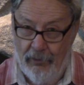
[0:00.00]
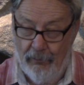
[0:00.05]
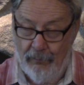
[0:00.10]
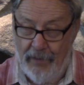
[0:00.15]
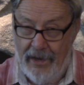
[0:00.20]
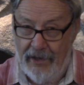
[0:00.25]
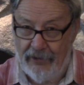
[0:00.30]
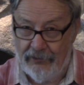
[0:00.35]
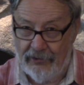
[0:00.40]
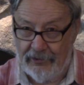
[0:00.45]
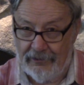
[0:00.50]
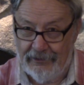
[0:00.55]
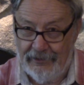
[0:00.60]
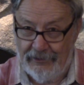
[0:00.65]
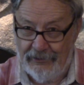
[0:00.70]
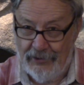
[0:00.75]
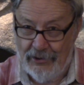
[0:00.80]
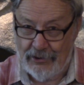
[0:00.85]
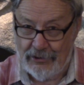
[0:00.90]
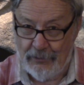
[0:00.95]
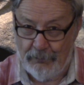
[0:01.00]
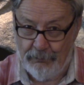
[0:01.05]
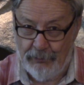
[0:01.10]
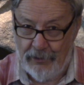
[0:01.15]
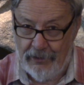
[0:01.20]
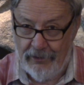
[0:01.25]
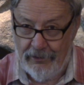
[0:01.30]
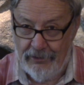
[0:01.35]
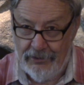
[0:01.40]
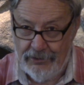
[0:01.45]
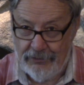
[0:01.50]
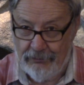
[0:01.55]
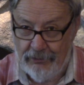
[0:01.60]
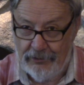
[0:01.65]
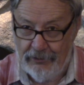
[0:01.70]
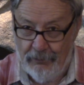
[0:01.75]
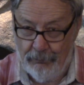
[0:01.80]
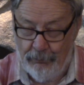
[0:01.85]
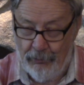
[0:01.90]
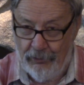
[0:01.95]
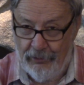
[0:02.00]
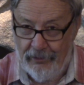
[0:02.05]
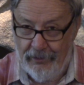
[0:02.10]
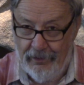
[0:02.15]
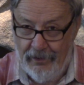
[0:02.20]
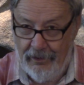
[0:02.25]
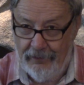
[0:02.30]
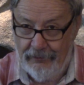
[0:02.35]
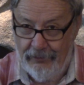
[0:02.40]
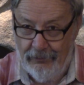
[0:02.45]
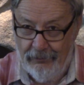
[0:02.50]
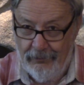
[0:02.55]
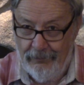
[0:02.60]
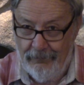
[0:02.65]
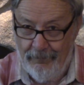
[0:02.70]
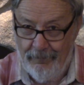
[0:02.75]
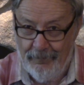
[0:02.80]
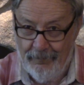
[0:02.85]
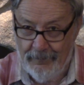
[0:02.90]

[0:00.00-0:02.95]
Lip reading: magically disappears when you put it on you?